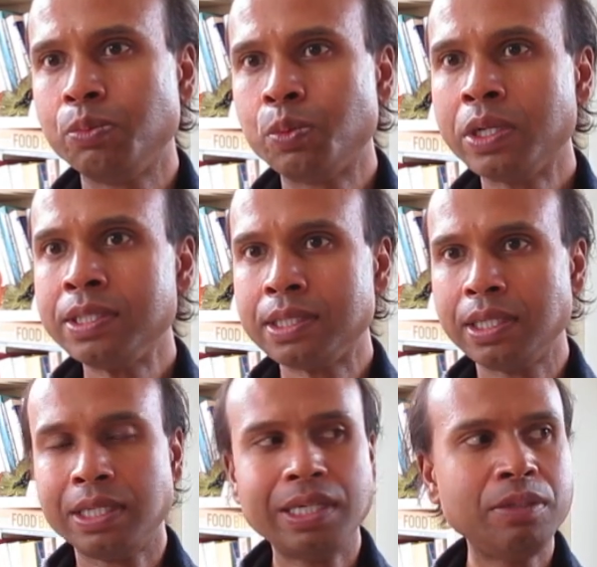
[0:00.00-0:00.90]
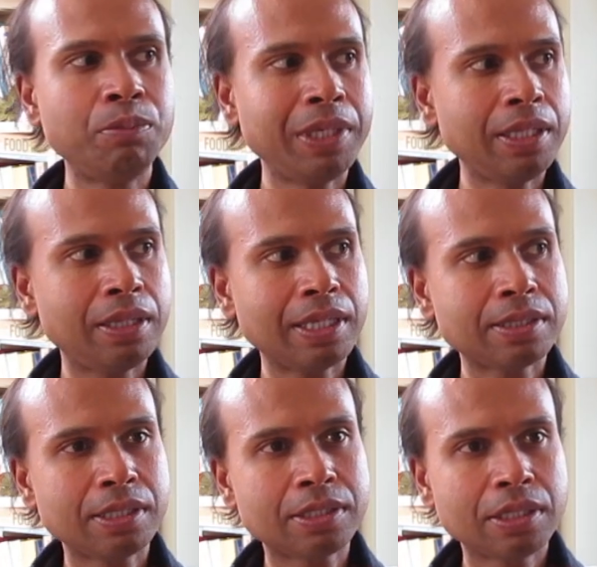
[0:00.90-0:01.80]
What is it in me
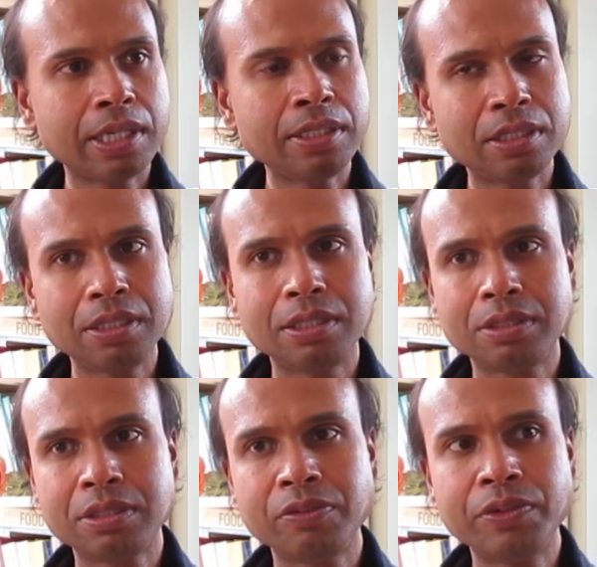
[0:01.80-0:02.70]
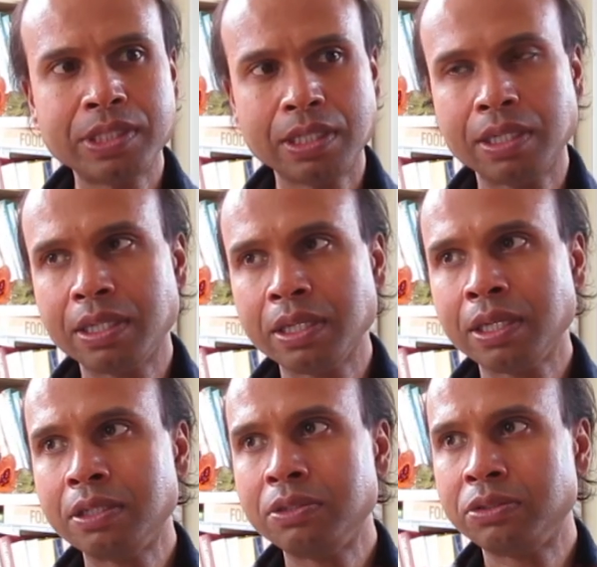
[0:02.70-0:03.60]
that's excited to visit another
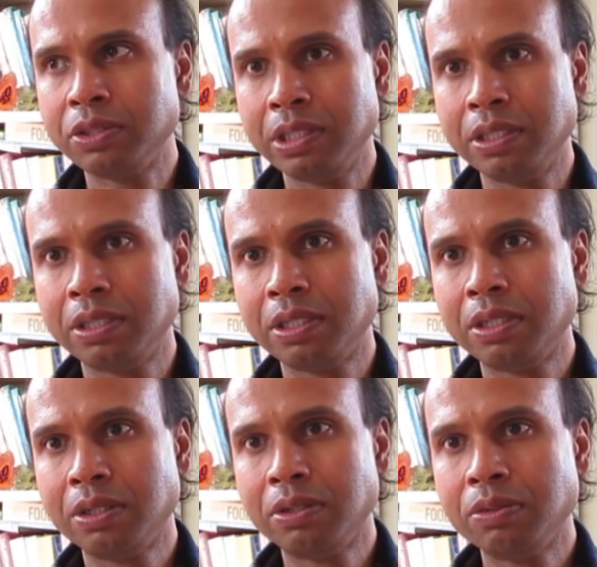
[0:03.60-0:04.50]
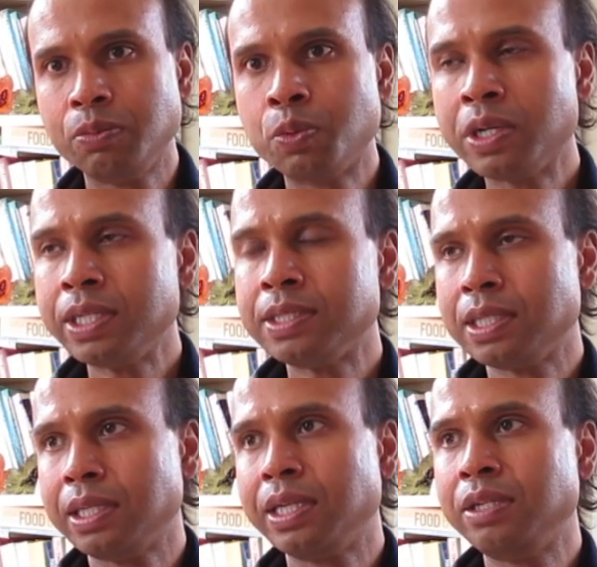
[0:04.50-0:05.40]
country? What is
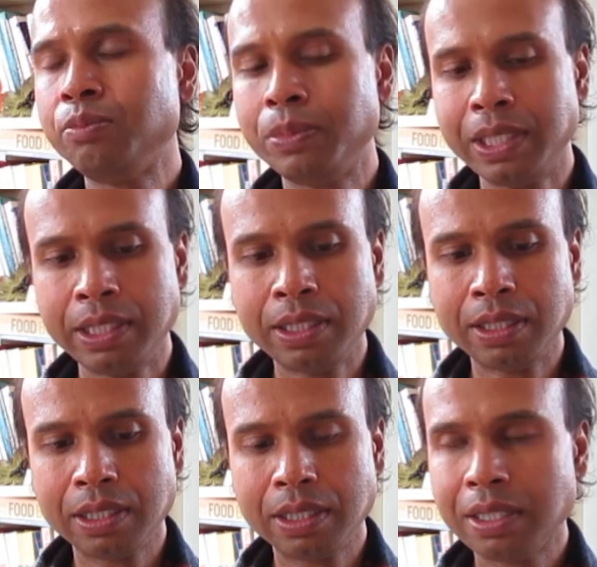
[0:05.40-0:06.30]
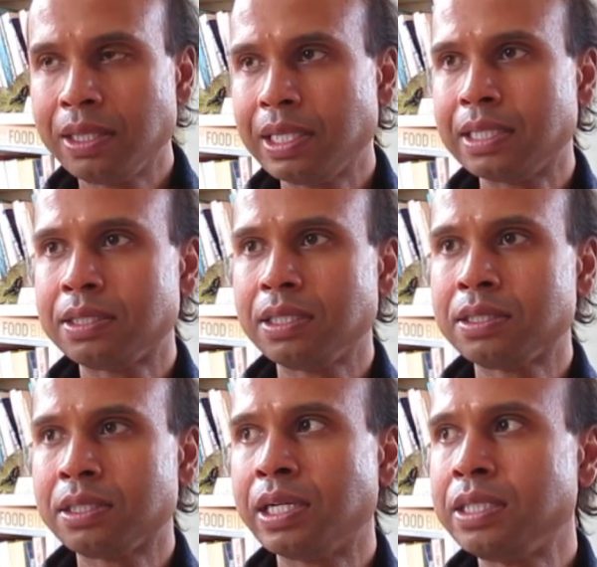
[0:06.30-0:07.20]
it in me that's
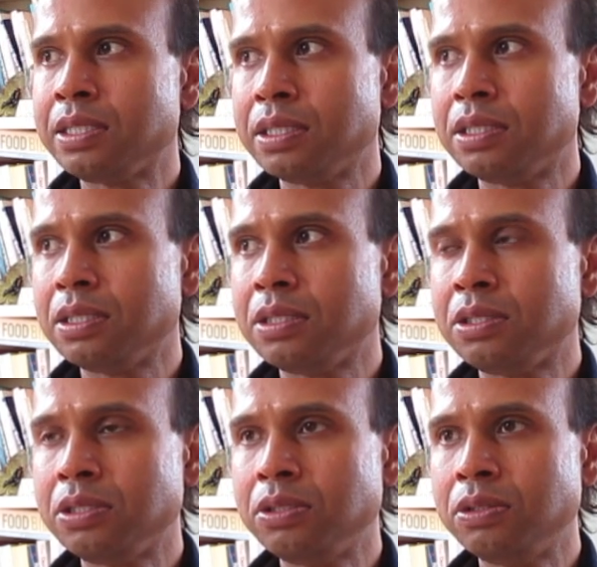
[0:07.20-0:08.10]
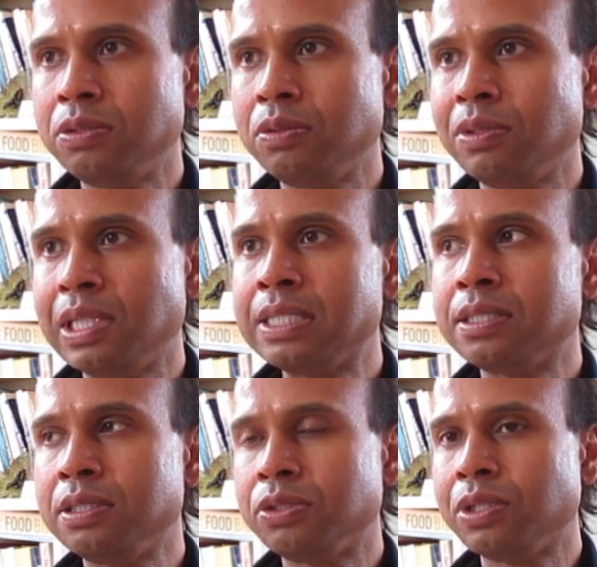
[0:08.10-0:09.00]
excited to
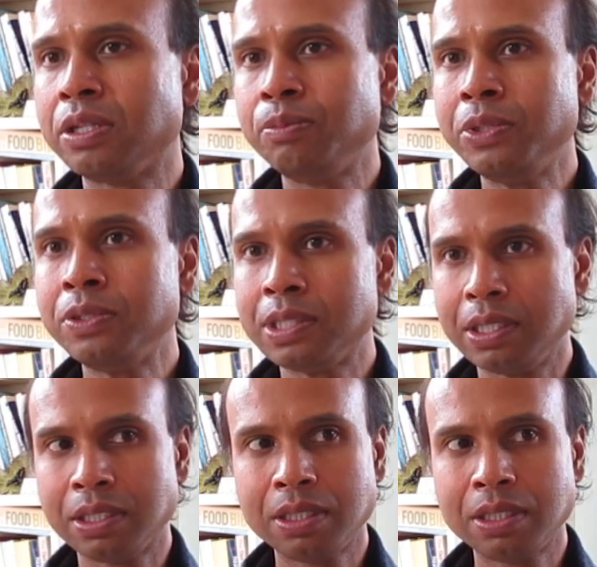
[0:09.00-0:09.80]
listen to another music?